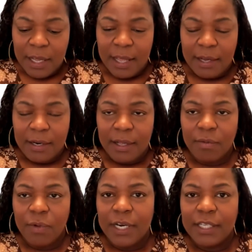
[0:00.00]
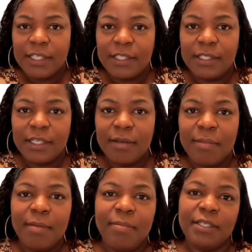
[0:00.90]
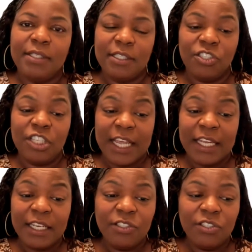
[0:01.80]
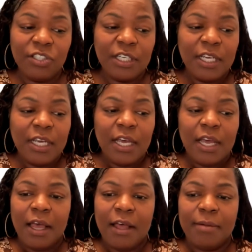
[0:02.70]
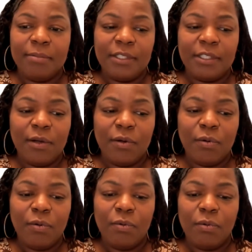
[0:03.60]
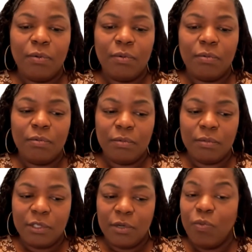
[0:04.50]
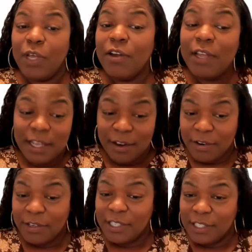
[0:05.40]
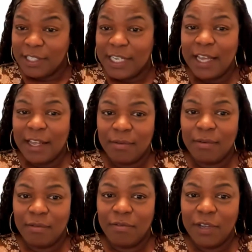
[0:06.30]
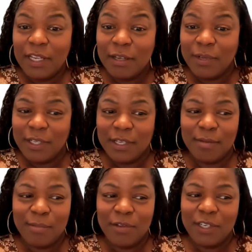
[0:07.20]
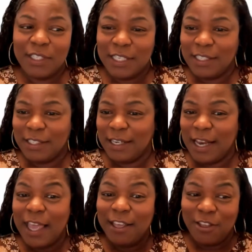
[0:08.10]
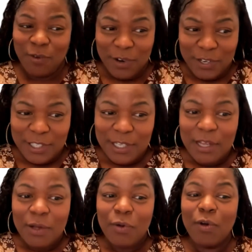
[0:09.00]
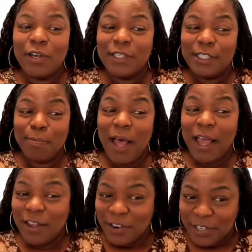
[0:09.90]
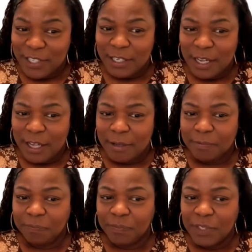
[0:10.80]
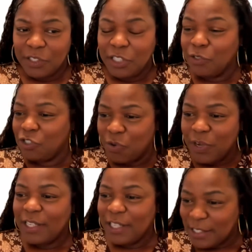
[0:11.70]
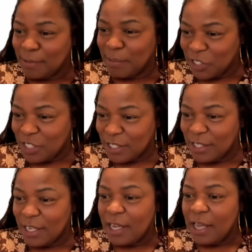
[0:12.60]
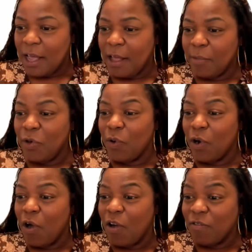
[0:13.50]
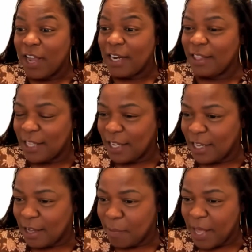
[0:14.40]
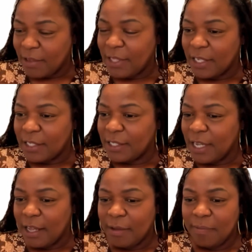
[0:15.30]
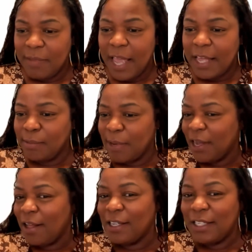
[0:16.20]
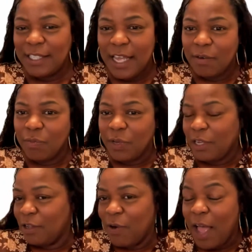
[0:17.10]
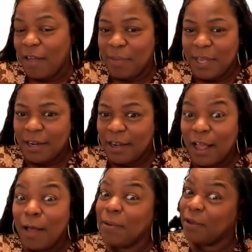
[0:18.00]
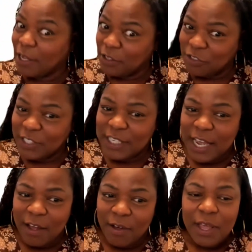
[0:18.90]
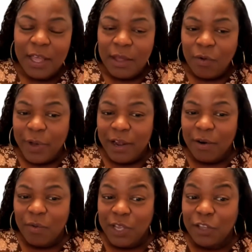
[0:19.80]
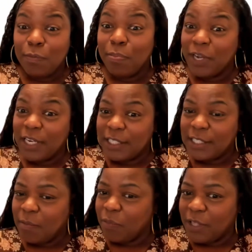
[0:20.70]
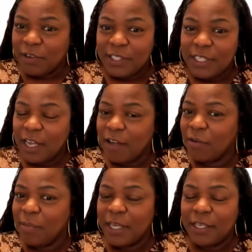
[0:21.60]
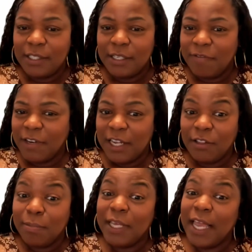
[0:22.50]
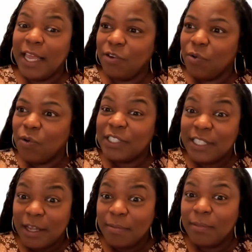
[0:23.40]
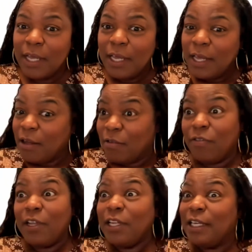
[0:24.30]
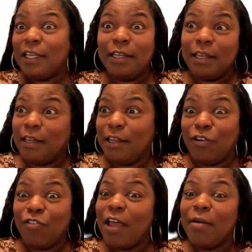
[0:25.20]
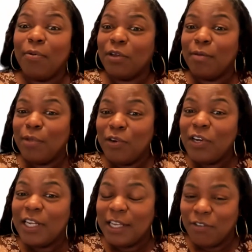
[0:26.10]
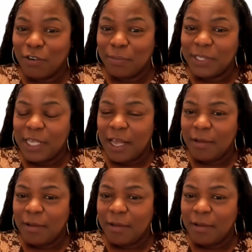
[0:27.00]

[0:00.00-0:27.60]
in what is its commitment to change. So we're here to stand really with the communities like yours who are inspired to join this mission, who are already thinking about this. As my colleague said, I've been in a couple of countries now where when you bring this up, whether it's to government, to philanthropy, and or some really incredible community groups,